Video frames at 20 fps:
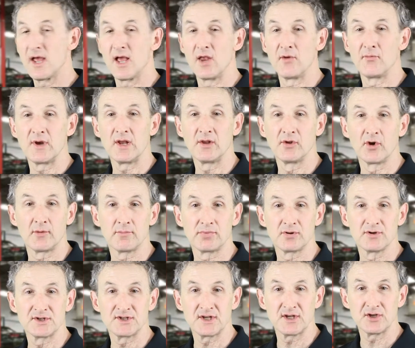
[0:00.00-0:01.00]
and Relearn
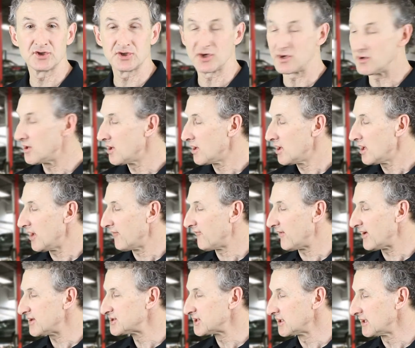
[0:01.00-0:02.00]
Procedure. If
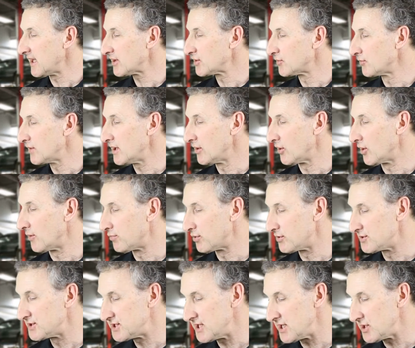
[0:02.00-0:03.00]
I select Relearn
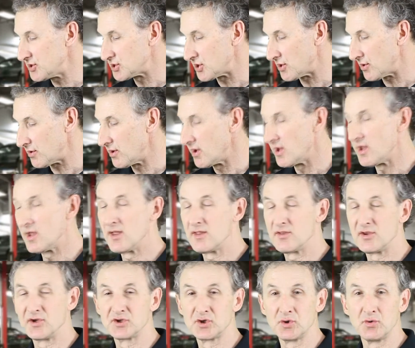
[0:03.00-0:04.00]
Procedure,
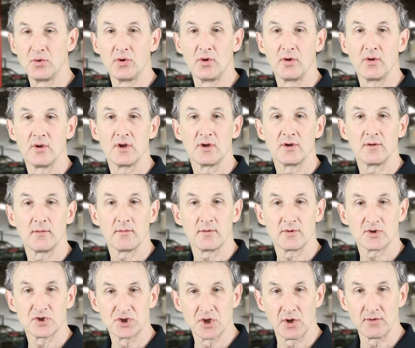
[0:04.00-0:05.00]
the tool
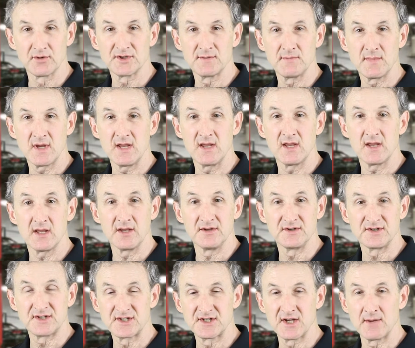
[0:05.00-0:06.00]
shows me in
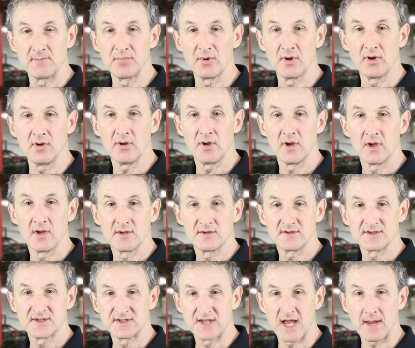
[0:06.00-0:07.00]
simple,
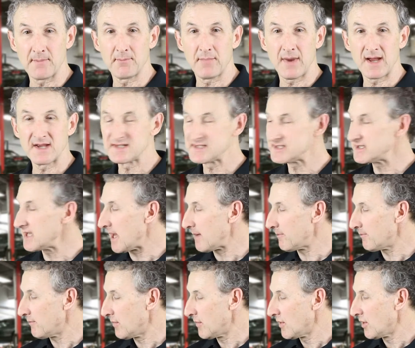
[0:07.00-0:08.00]

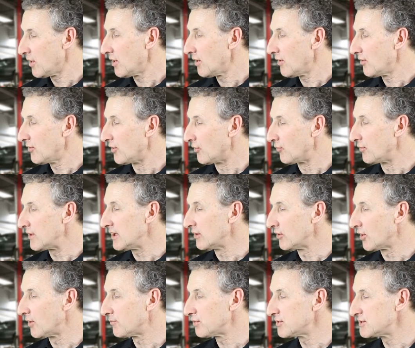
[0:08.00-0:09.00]
step-by-step, the
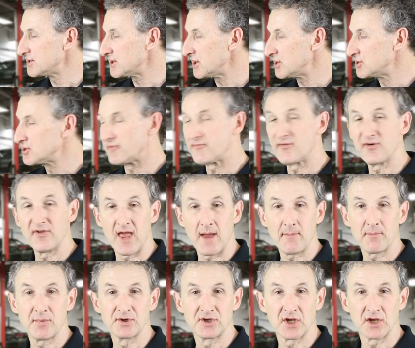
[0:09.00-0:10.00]
relearn procedure for
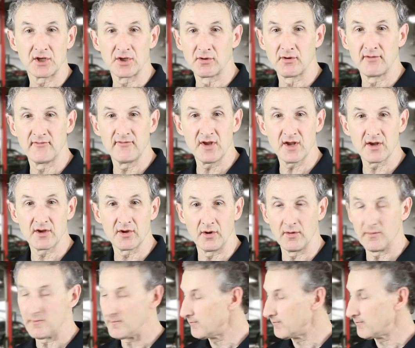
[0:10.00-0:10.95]
that particular vehicle.